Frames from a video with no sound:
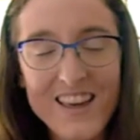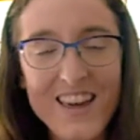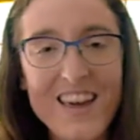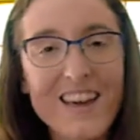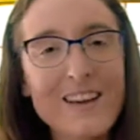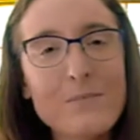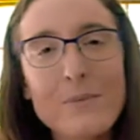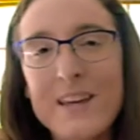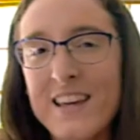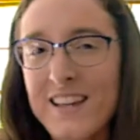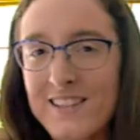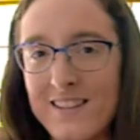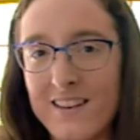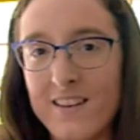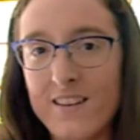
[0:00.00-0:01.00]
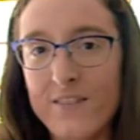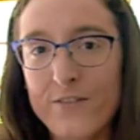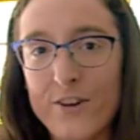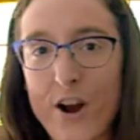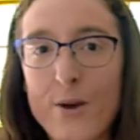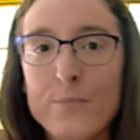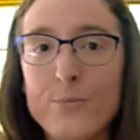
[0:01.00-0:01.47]
it can be easy
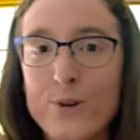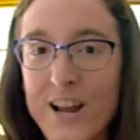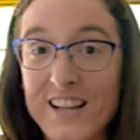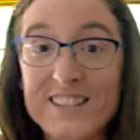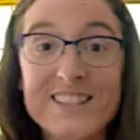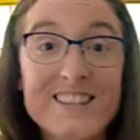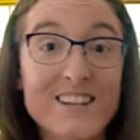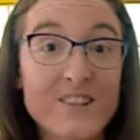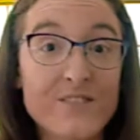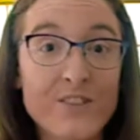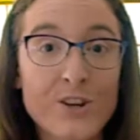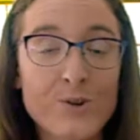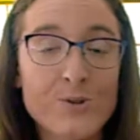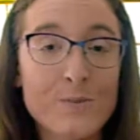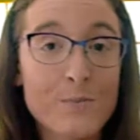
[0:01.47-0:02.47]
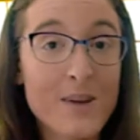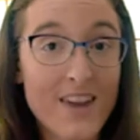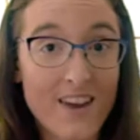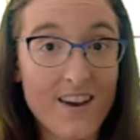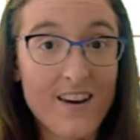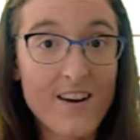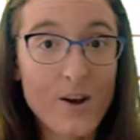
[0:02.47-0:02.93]
for our brains to confuse
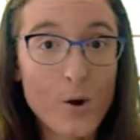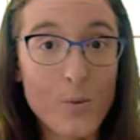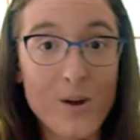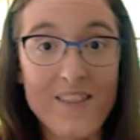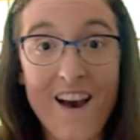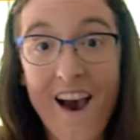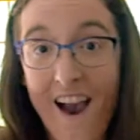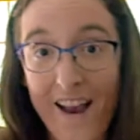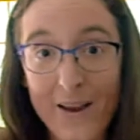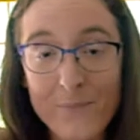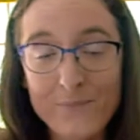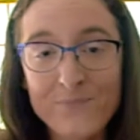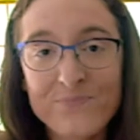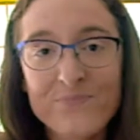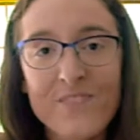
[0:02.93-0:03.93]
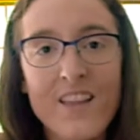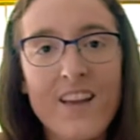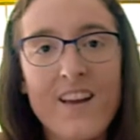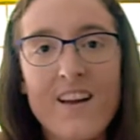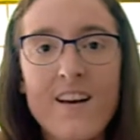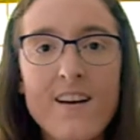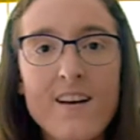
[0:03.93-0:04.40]
me with I.
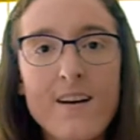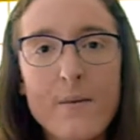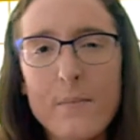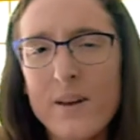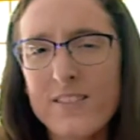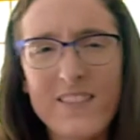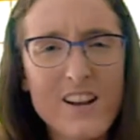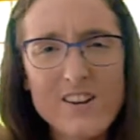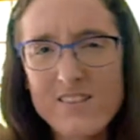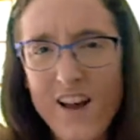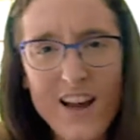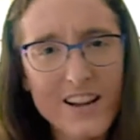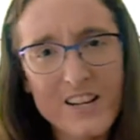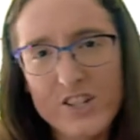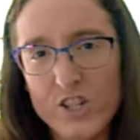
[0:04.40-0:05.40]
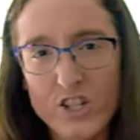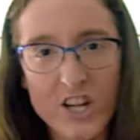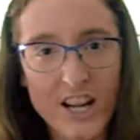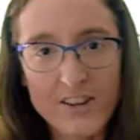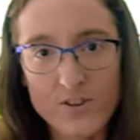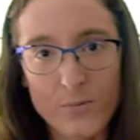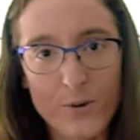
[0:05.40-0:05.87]
But they are not
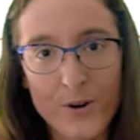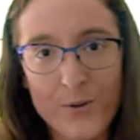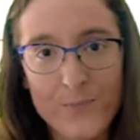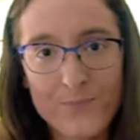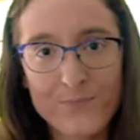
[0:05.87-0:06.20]
interchangeable.